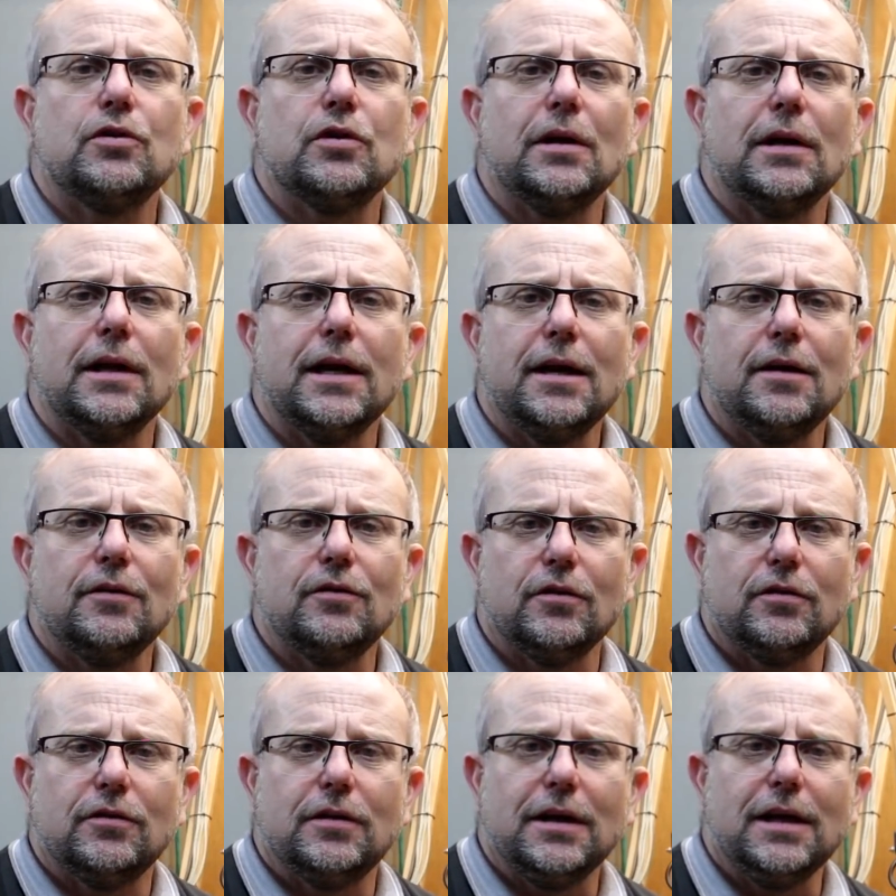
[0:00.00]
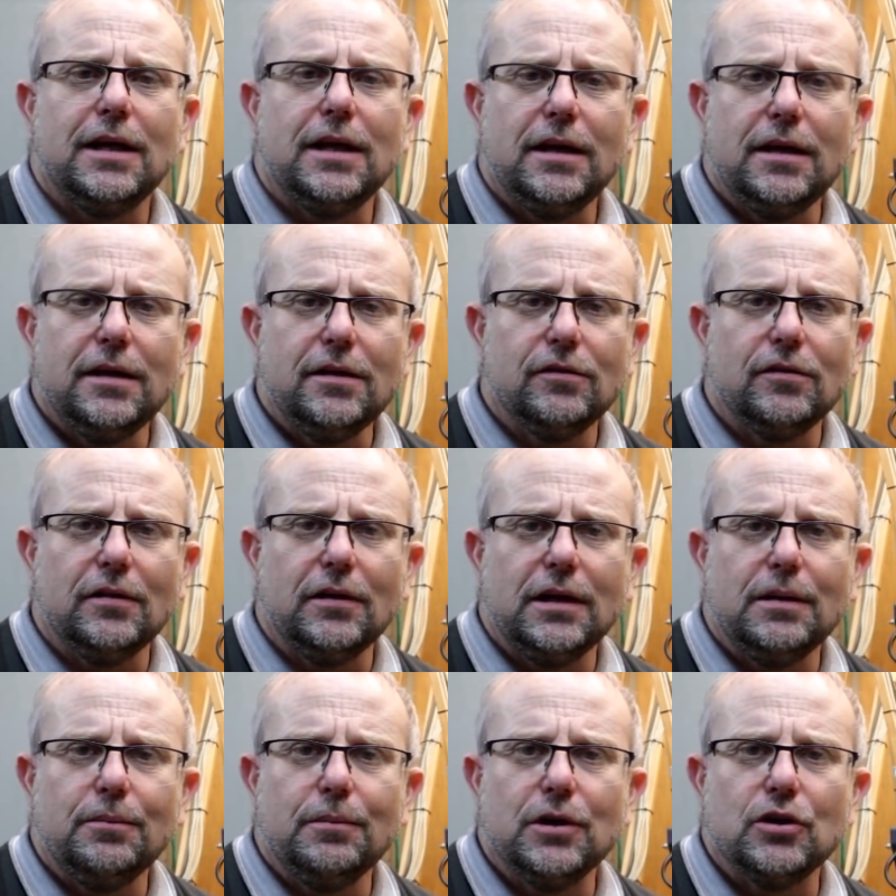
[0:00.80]
allows us to
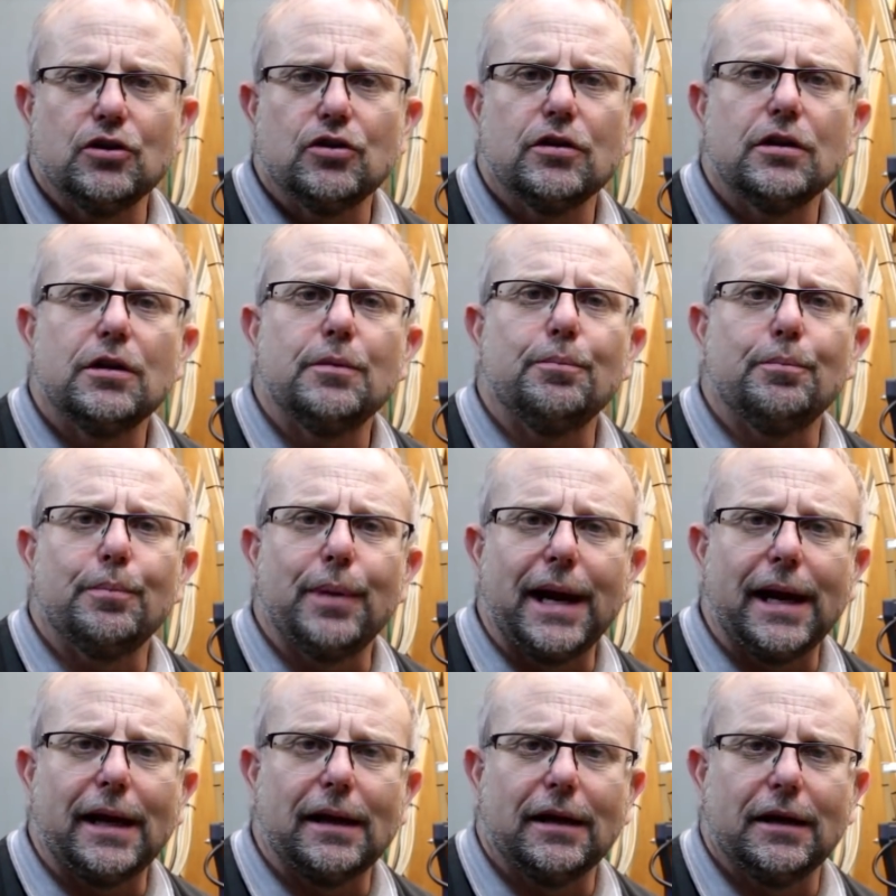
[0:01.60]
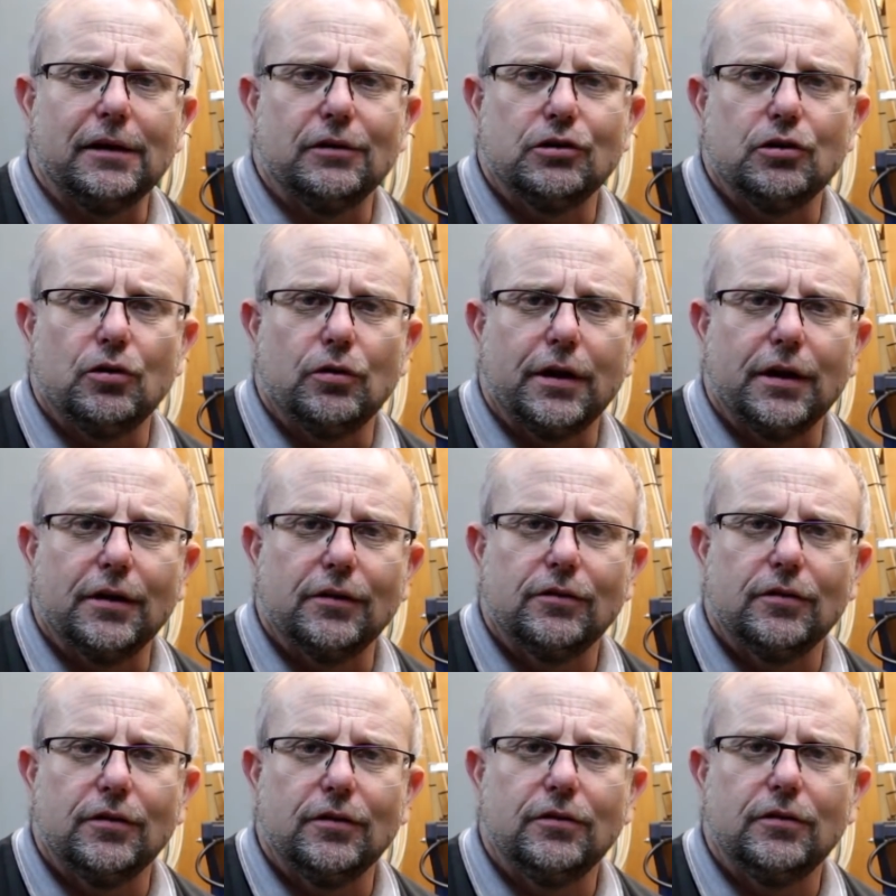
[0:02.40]
easily measure the backlash on our
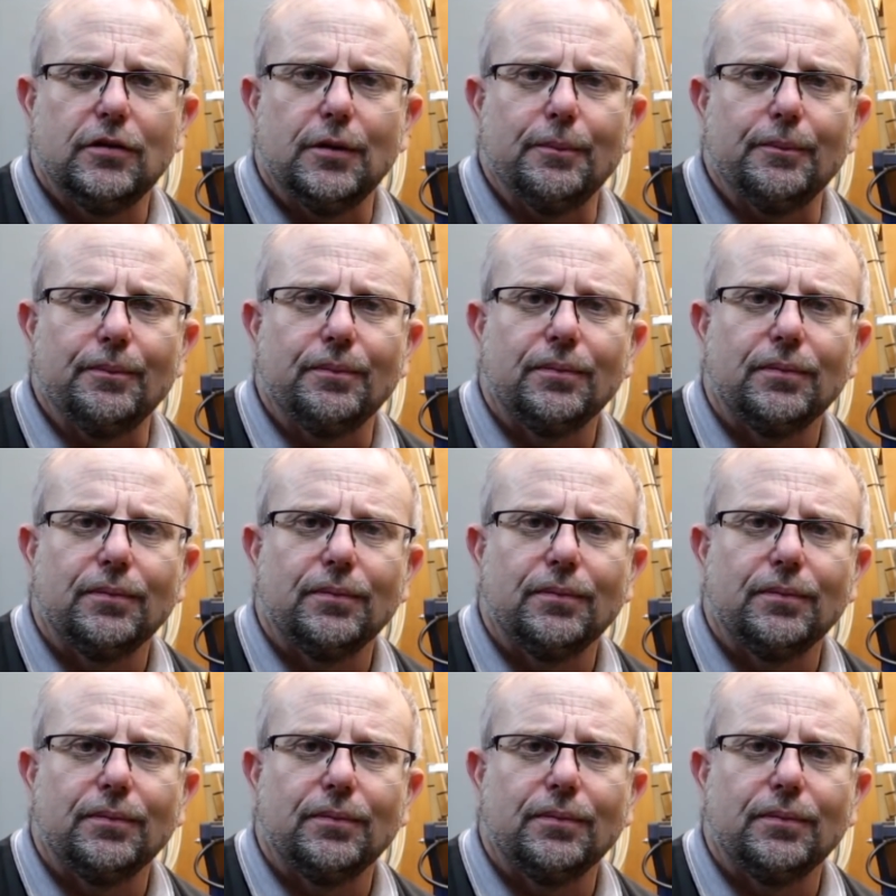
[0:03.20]
system.